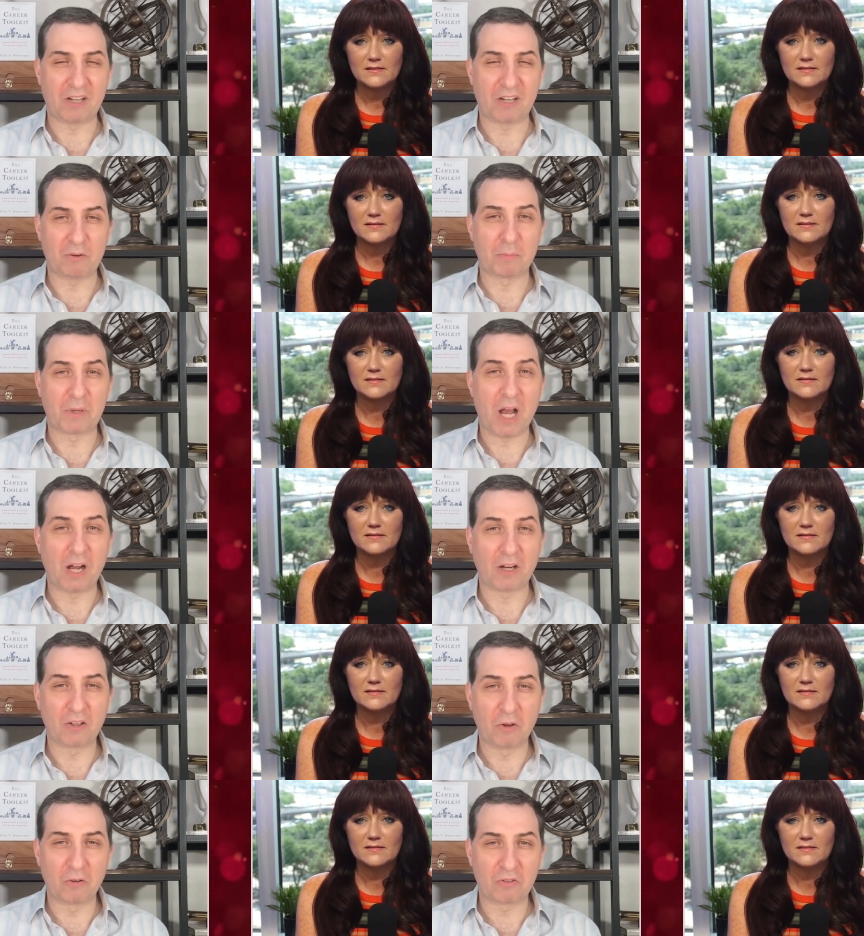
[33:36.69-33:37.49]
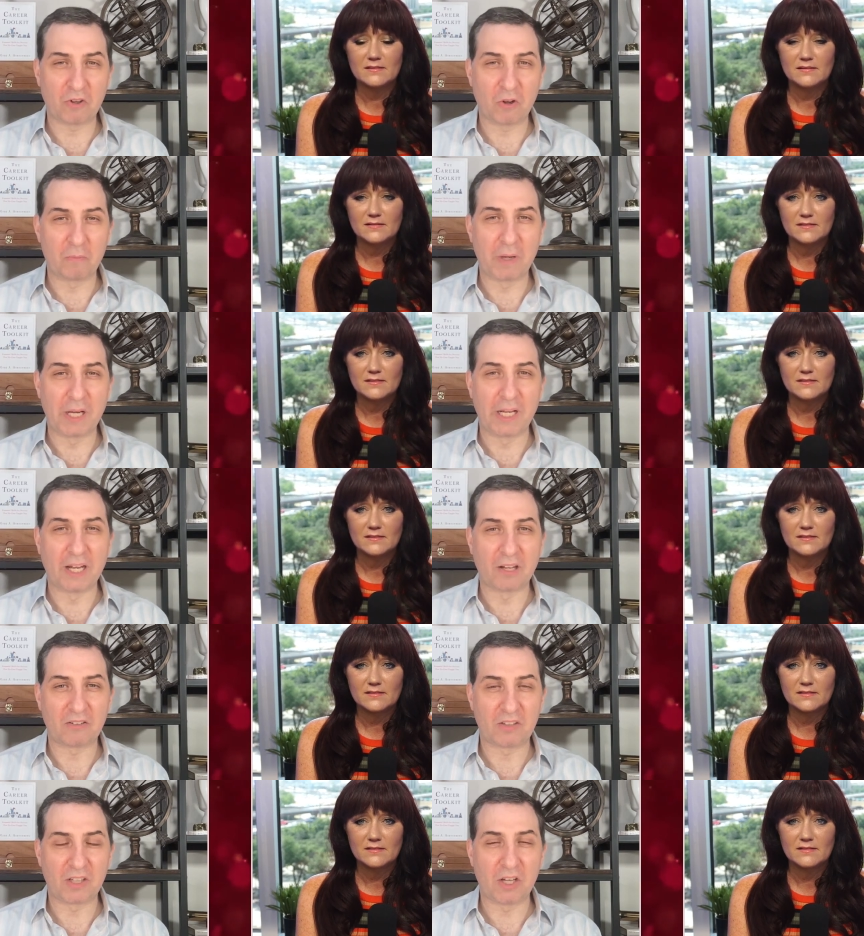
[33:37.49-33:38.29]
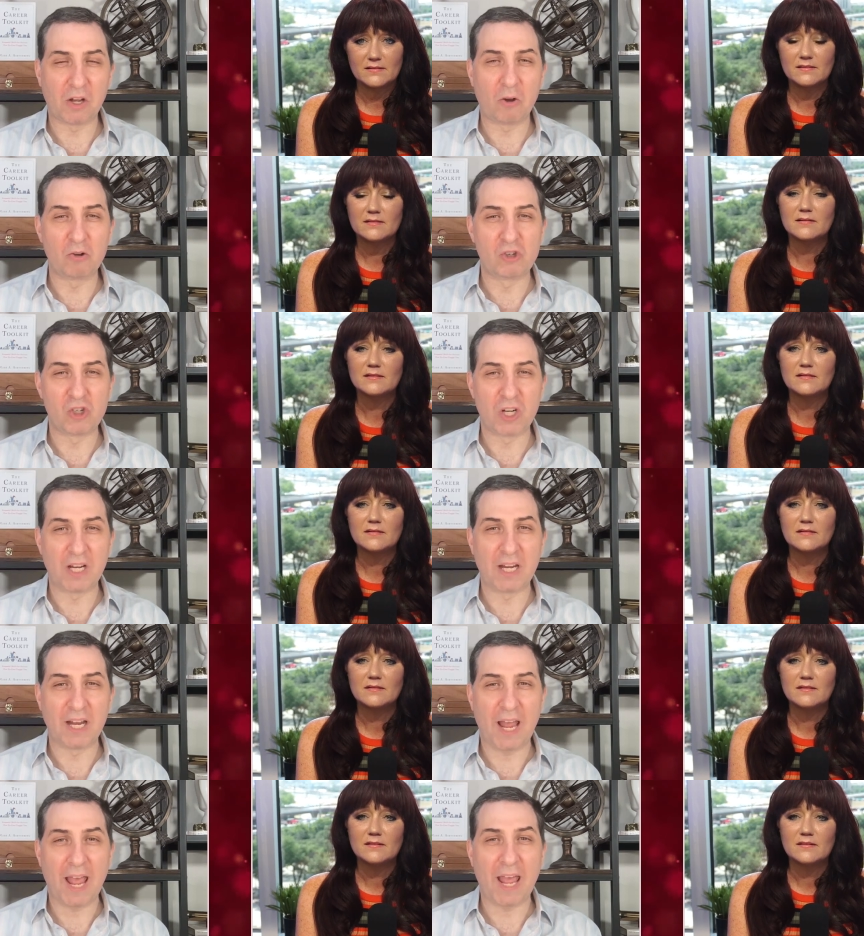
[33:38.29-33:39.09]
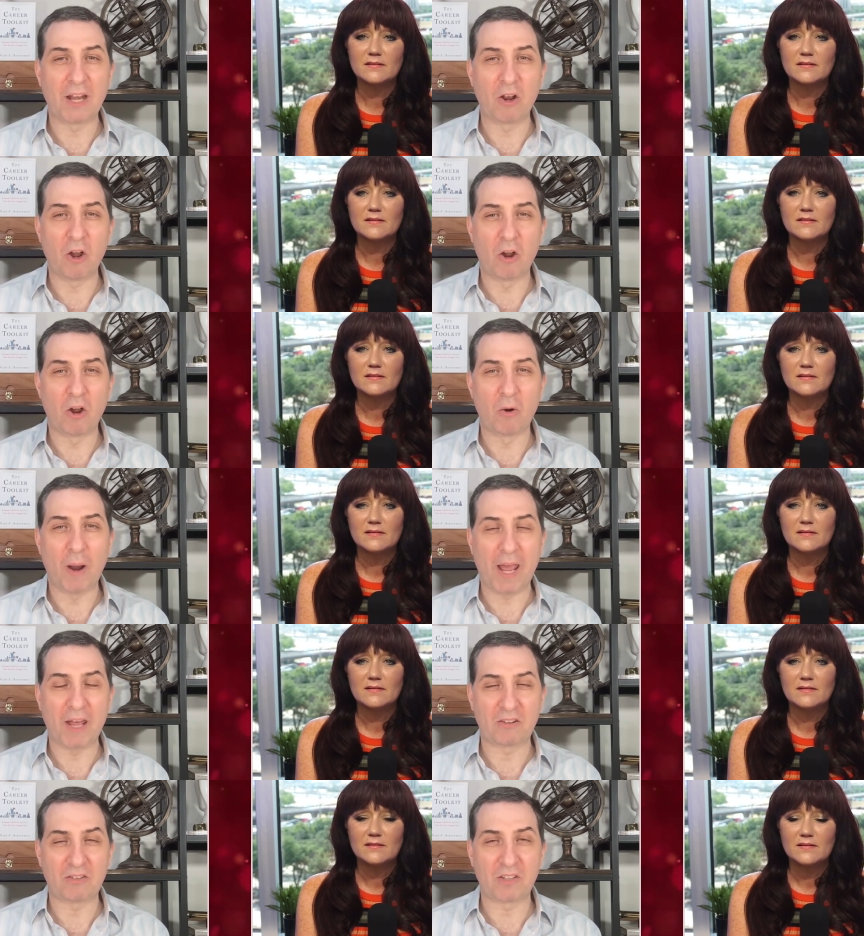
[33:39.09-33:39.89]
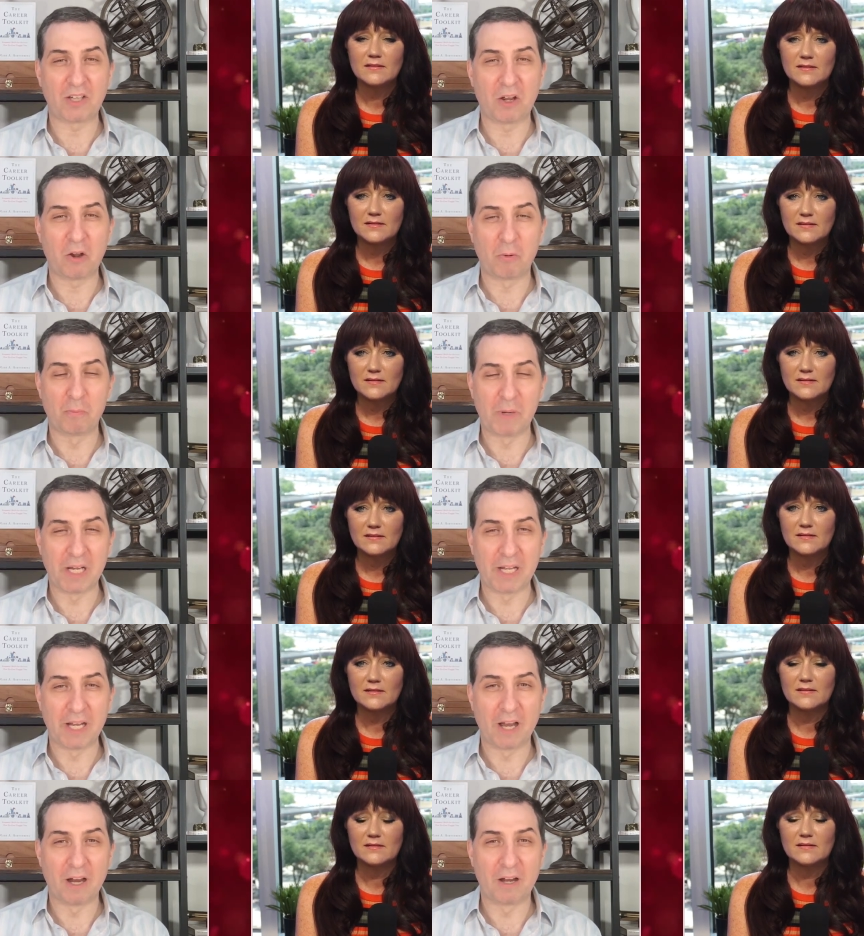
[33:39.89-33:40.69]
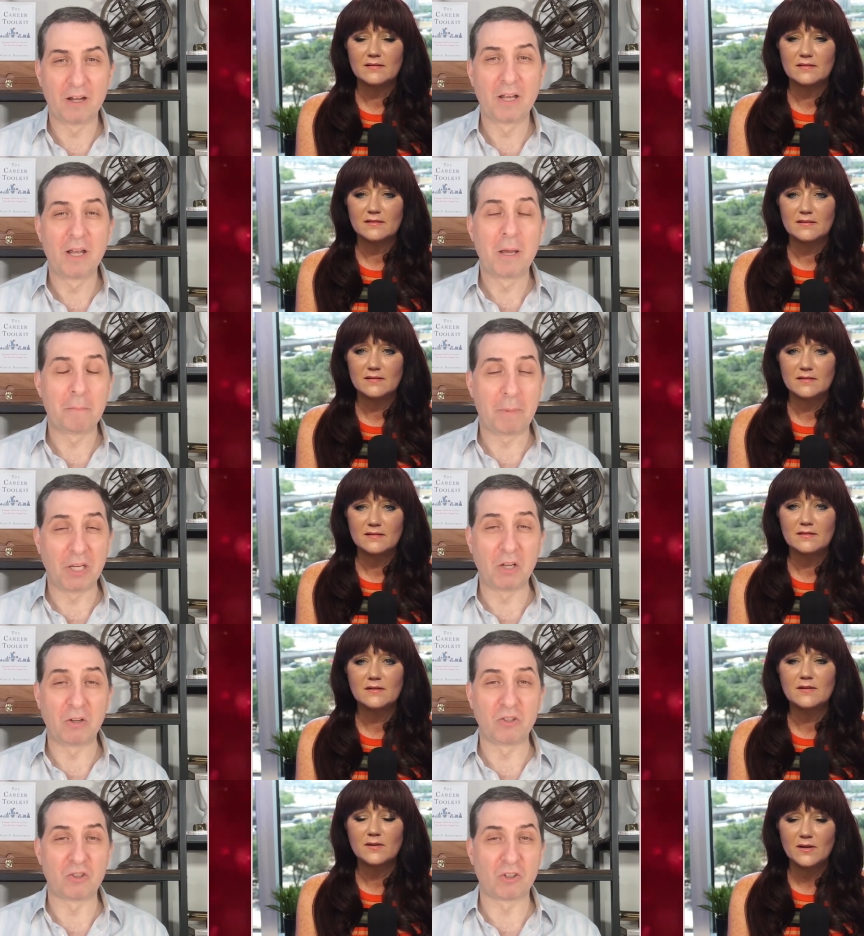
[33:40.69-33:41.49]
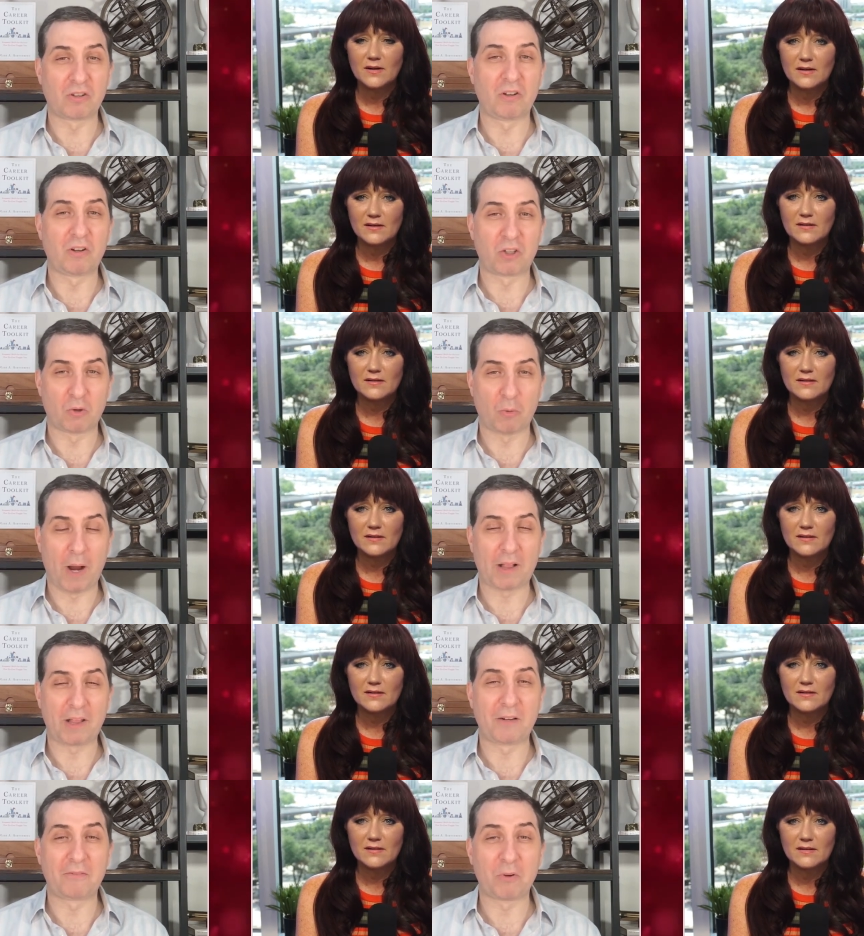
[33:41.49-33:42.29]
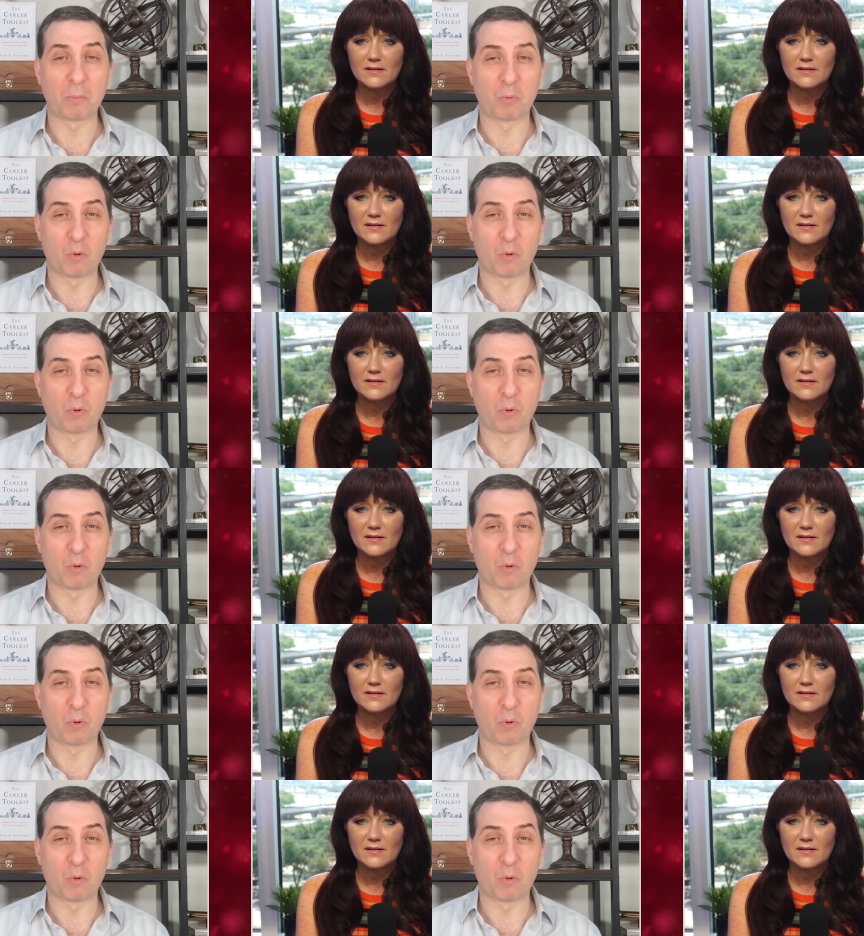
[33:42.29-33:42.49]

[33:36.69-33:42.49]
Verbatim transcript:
Speaker 1: That's from Cognosco Media, C O G N O S C O Media. But you can just look directly for